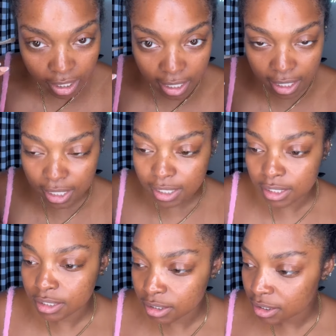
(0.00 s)

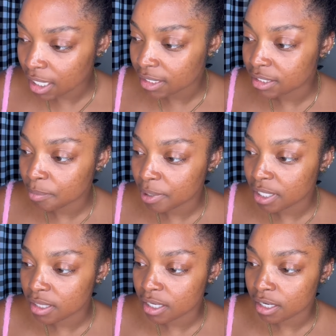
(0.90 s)
And I dip it
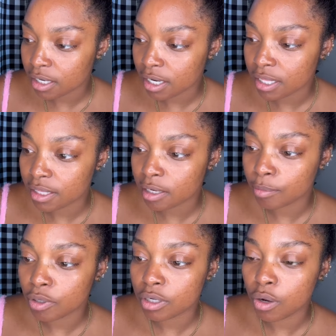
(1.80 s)
in there, and then I'm
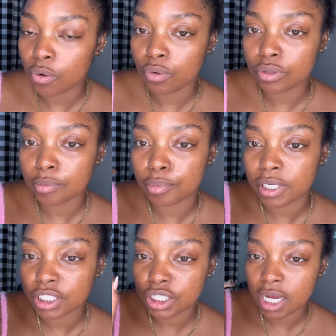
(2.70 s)
gonna hold the
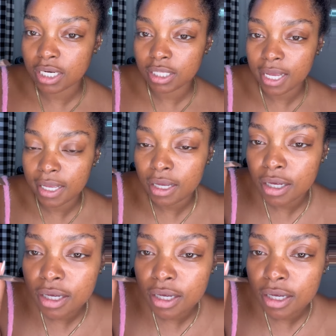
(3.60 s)
brush kind of like